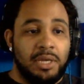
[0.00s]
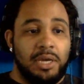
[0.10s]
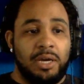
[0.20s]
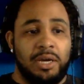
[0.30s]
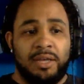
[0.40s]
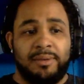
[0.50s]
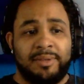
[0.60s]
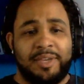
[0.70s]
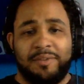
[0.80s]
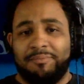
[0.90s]

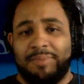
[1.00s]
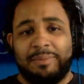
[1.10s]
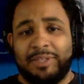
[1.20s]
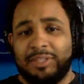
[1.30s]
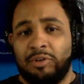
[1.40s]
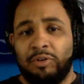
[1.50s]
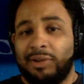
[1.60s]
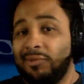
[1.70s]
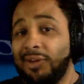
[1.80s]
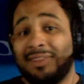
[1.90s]
Get
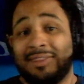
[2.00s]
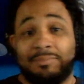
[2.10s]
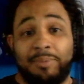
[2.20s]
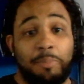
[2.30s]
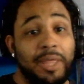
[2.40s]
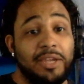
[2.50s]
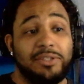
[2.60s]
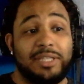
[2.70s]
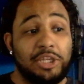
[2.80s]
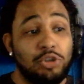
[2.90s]
rid of the players
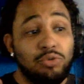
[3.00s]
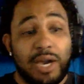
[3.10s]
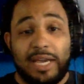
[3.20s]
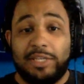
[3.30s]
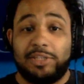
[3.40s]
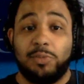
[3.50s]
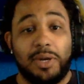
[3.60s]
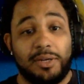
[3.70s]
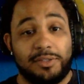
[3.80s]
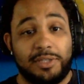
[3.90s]
that you guys want
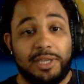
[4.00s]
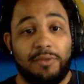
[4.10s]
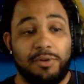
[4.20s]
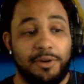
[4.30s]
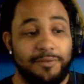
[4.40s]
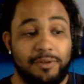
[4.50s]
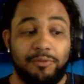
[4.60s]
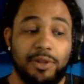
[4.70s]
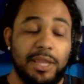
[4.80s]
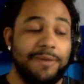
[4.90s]
us to get rid of in
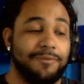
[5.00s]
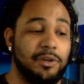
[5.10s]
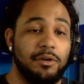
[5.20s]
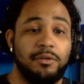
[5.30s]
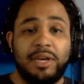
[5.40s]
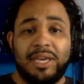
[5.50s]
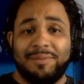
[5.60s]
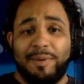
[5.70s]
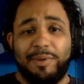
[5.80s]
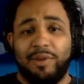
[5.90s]
real life.
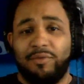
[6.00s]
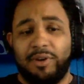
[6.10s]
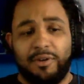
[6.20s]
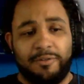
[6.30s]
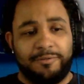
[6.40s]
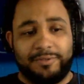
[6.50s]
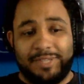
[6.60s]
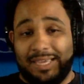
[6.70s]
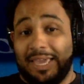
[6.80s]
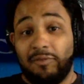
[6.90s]
Maybe get rid of, say,
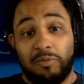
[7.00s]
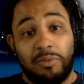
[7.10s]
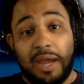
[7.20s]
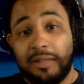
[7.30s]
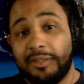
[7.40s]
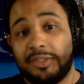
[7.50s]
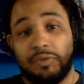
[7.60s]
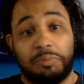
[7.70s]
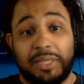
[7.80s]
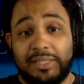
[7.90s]
Kevin Morales, or
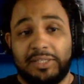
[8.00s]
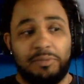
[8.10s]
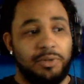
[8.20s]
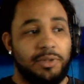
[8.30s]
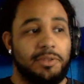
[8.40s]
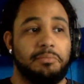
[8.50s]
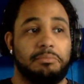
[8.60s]
replace him with